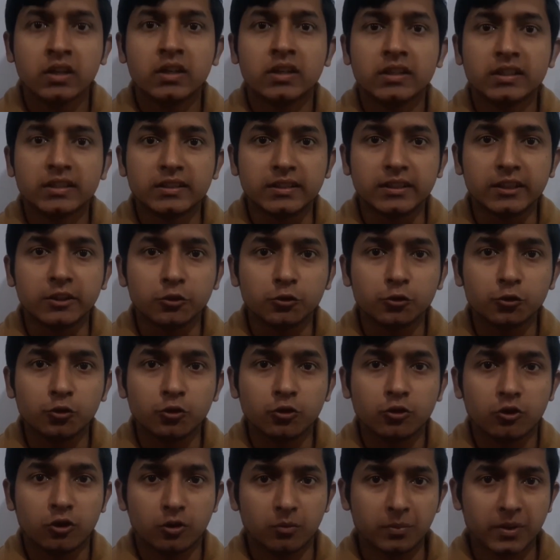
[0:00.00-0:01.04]
See you soon,
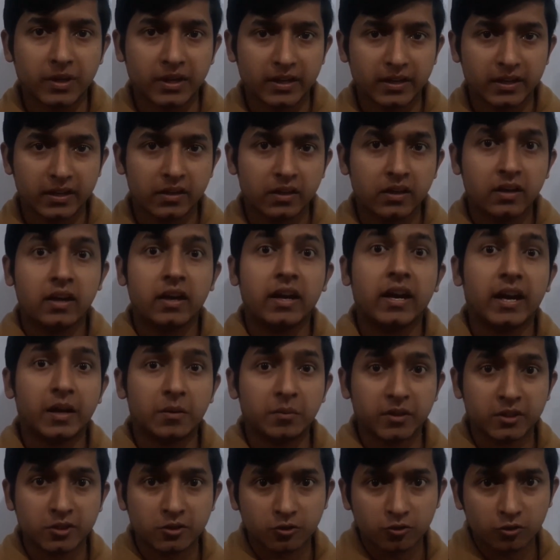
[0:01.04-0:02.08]
goodbye, and make
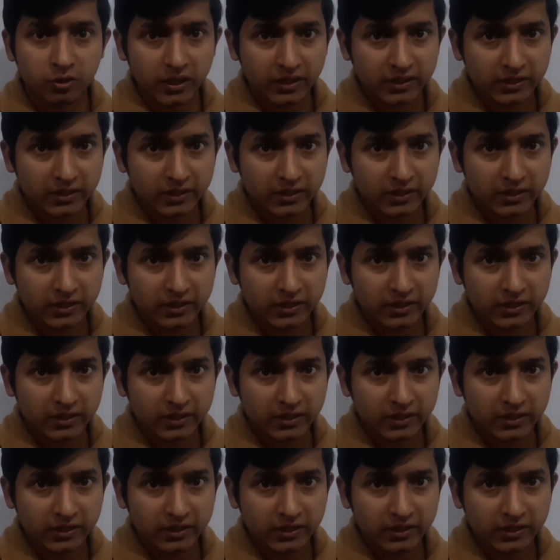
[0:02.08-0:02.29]
sure to like